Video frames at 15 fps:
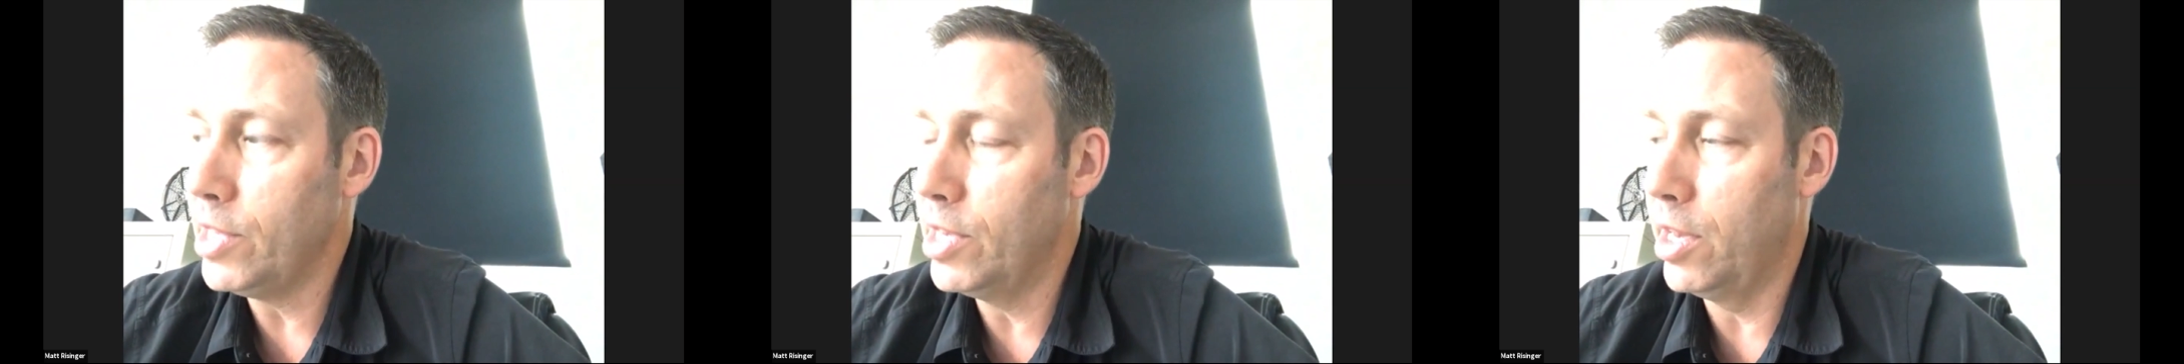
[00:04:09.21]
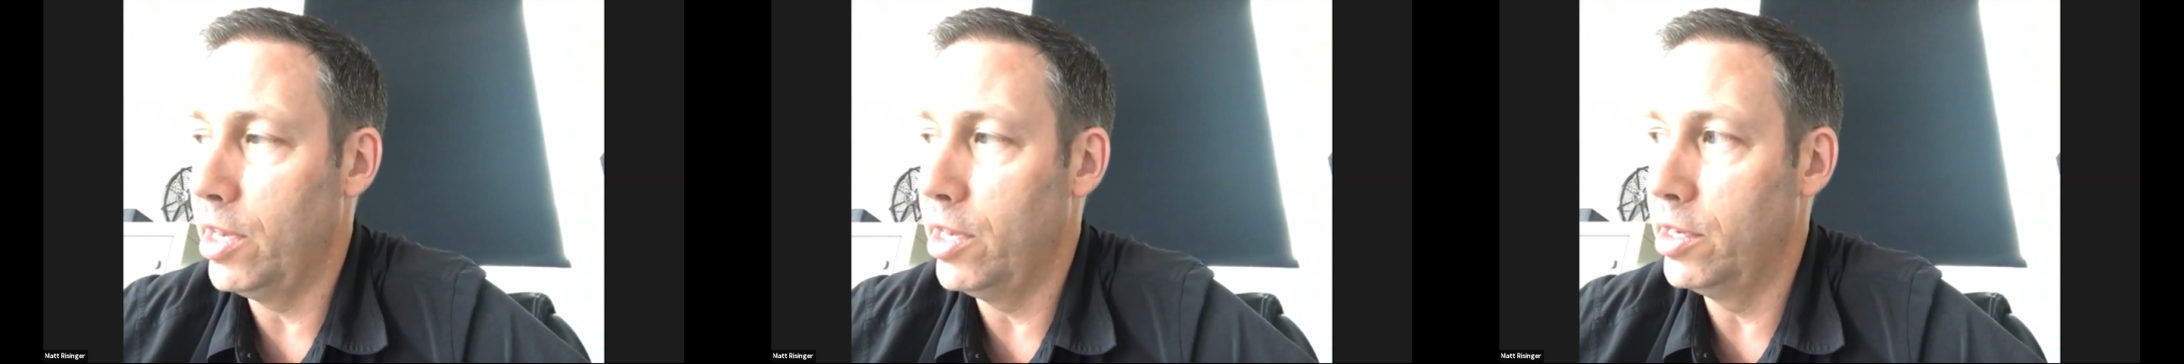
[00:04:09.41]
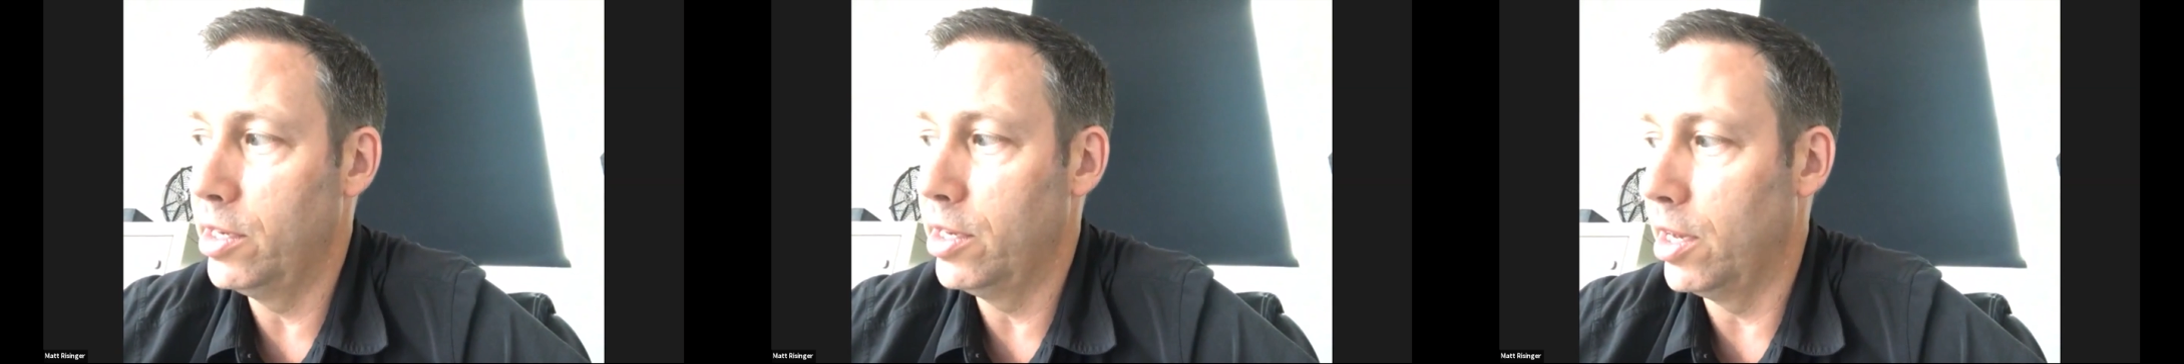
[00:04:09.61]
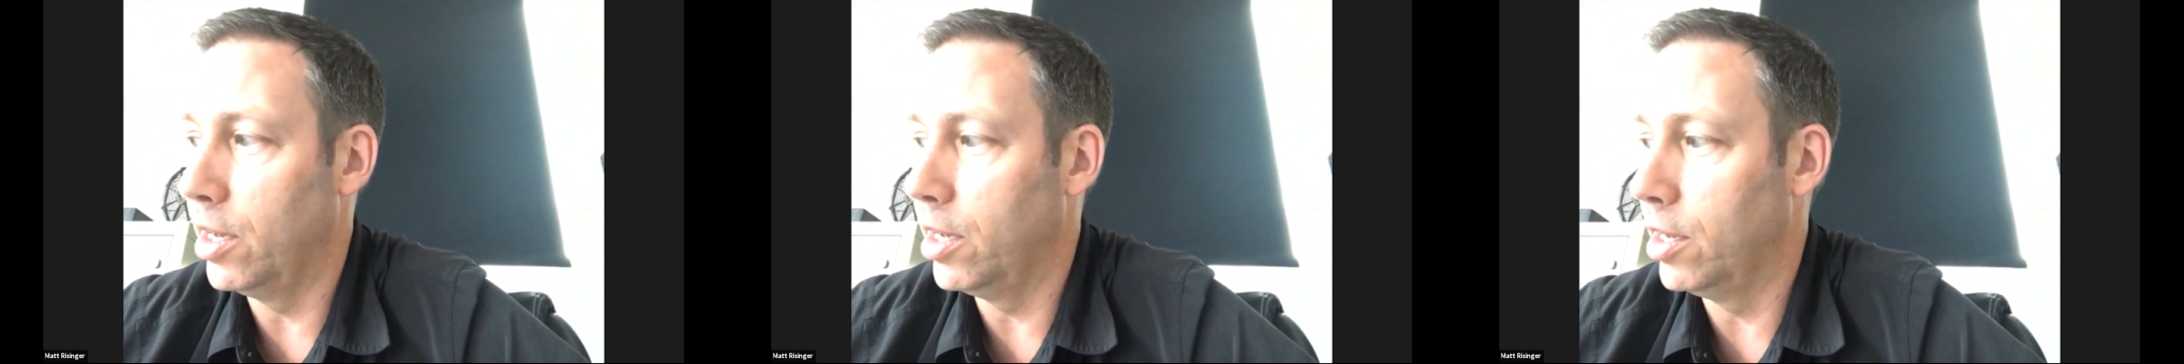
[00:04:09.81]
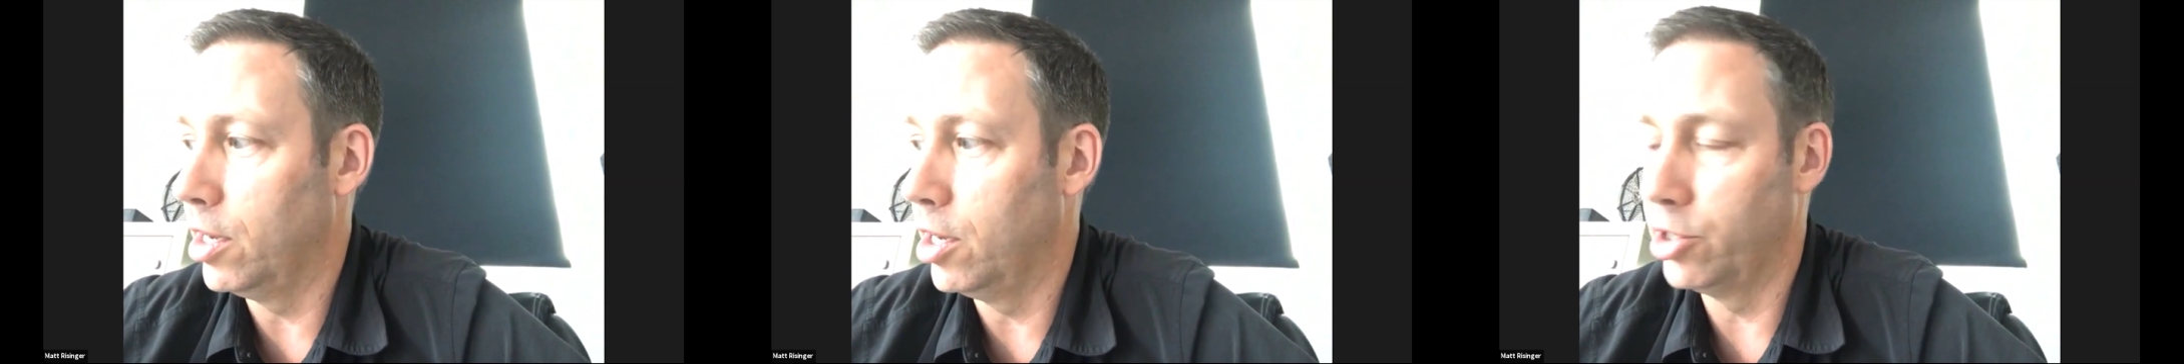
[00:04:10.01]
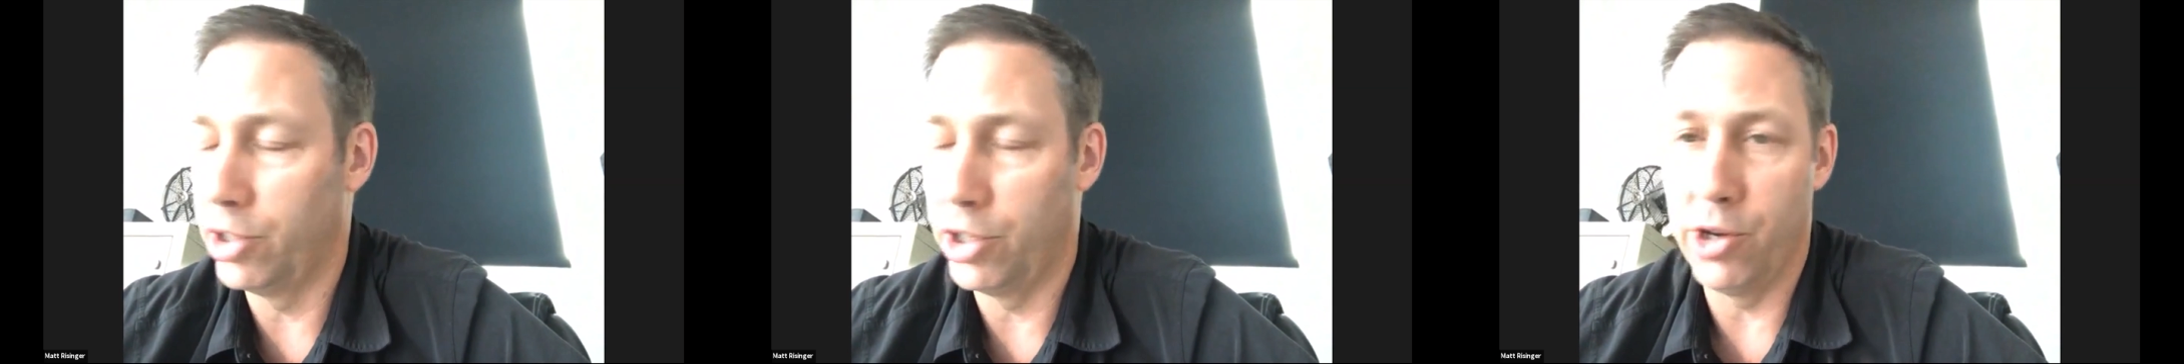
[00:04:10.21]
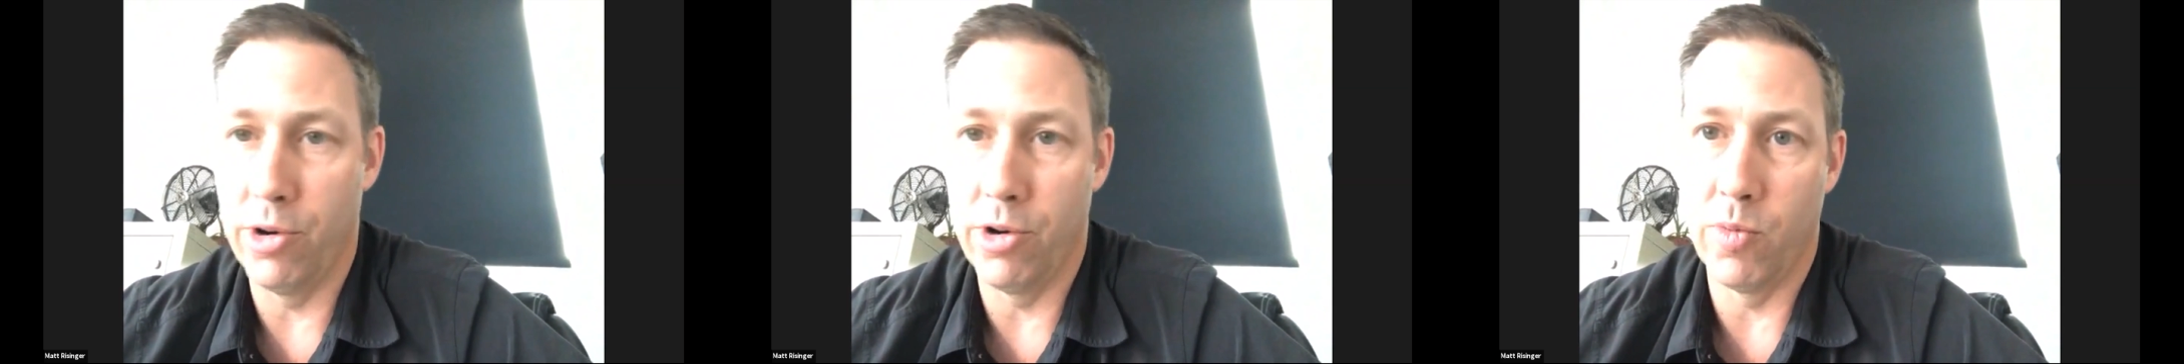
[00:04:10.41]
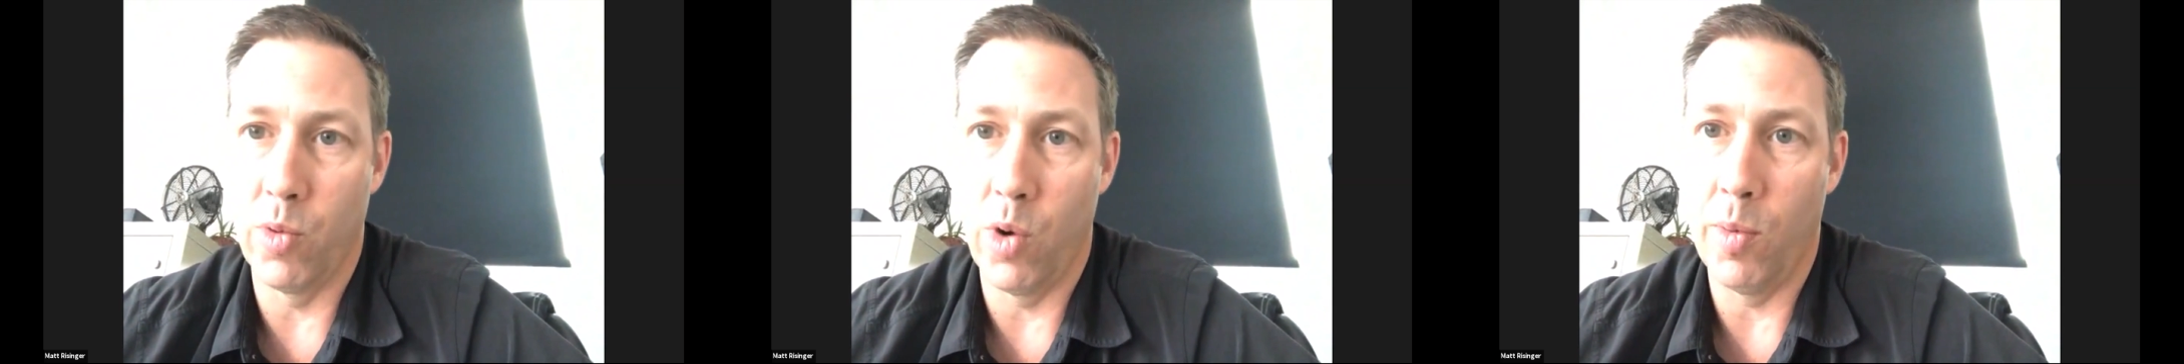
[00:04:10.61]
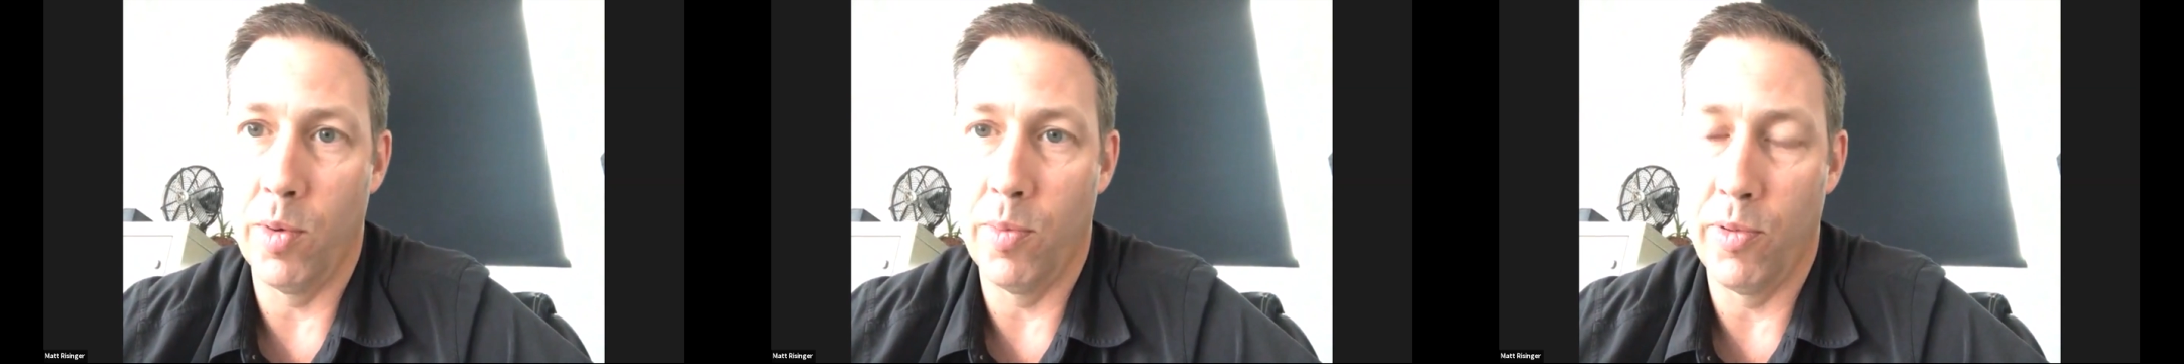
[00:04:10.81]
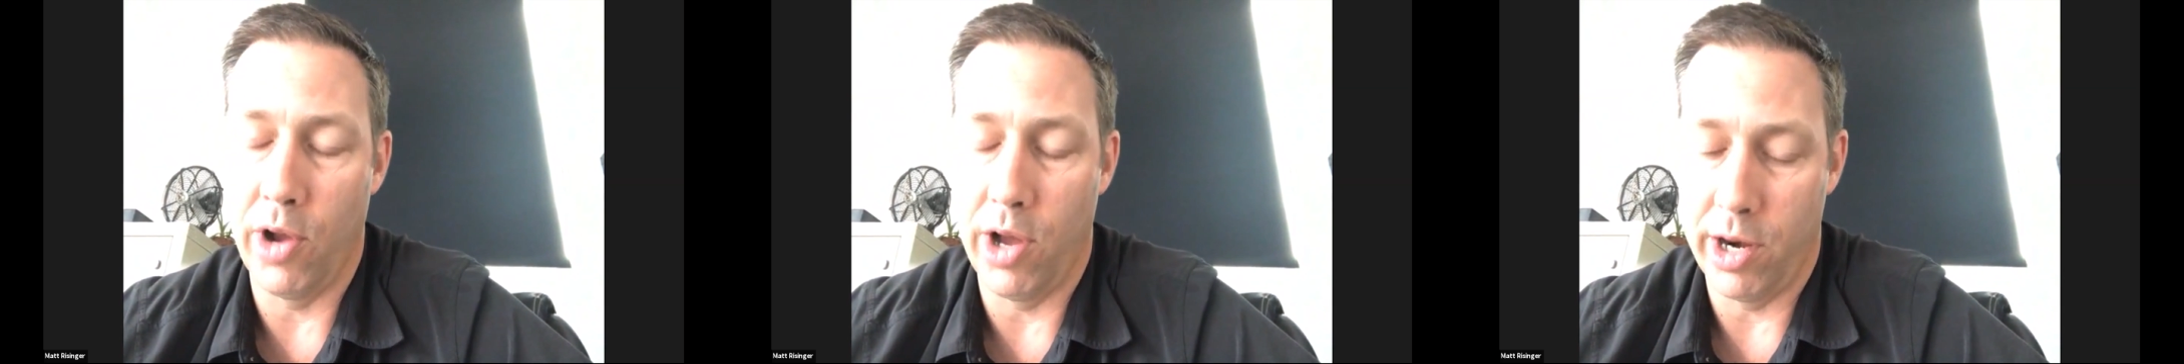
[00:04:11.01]
a uh, uncured rubber
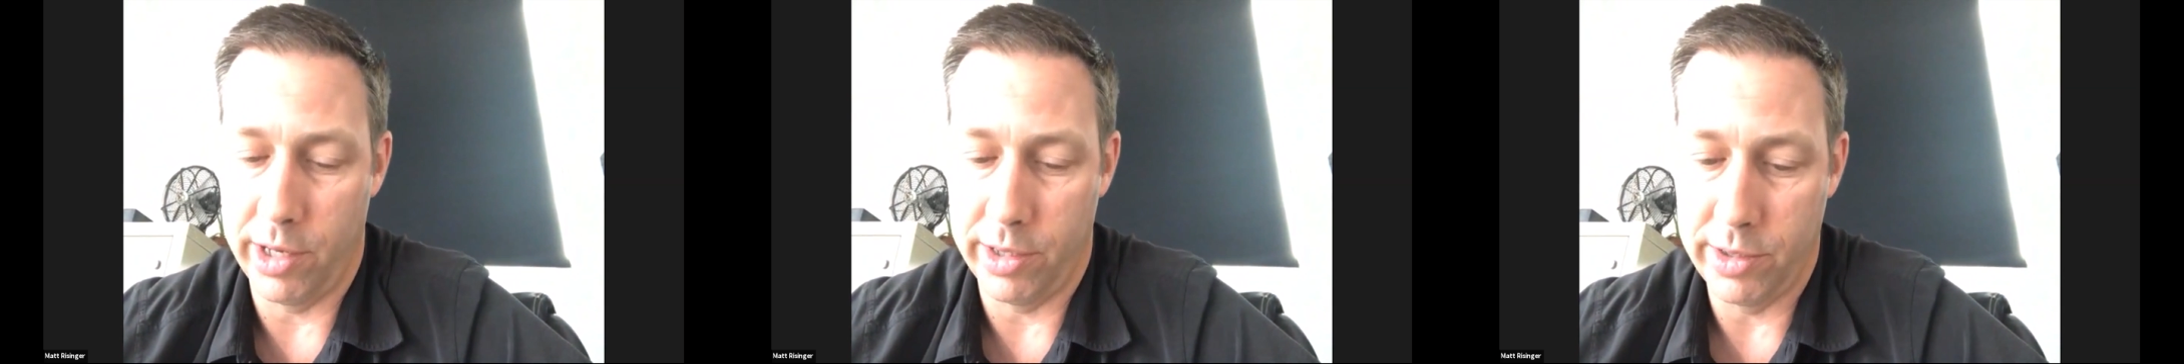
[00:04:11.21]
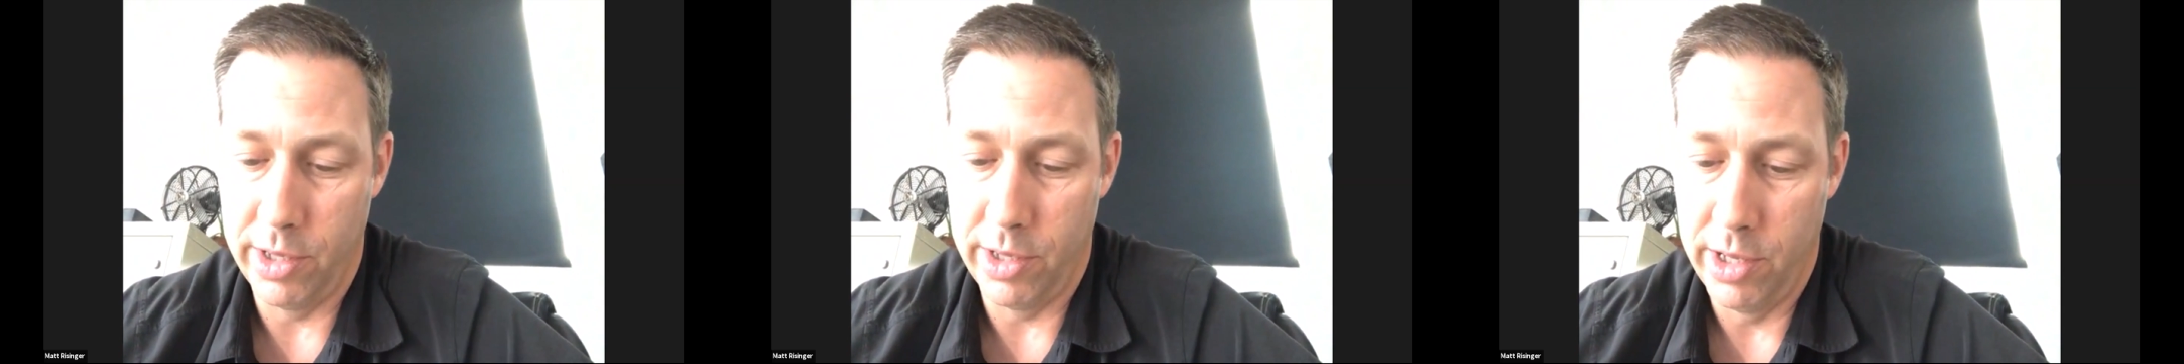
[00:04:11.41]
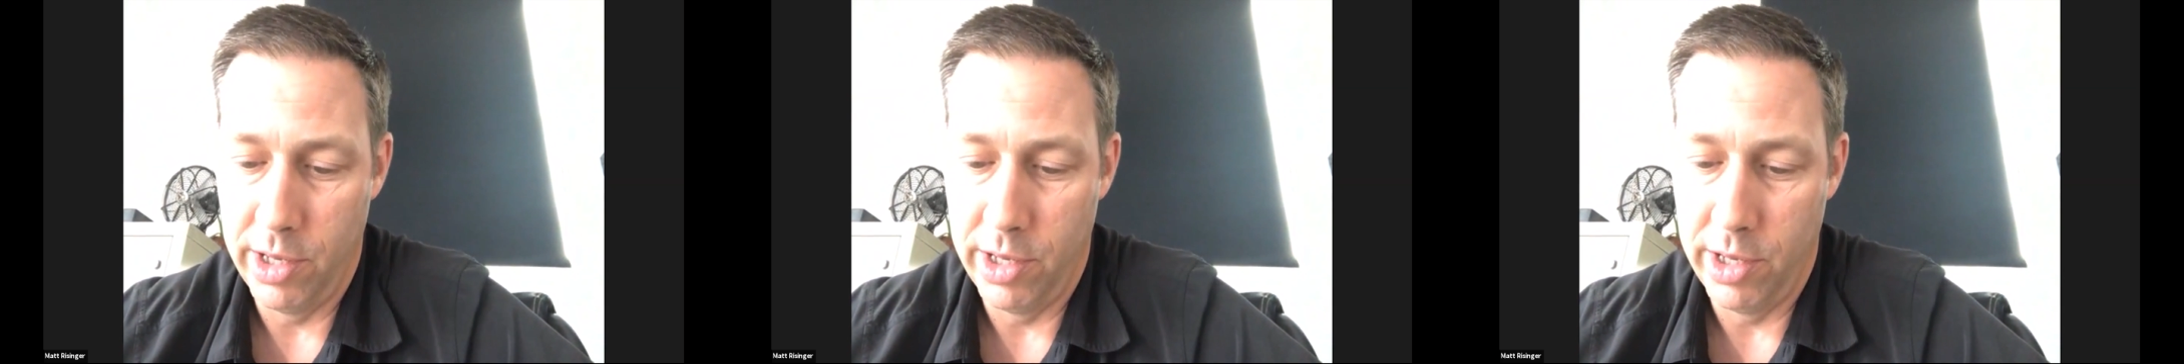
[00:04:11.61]
product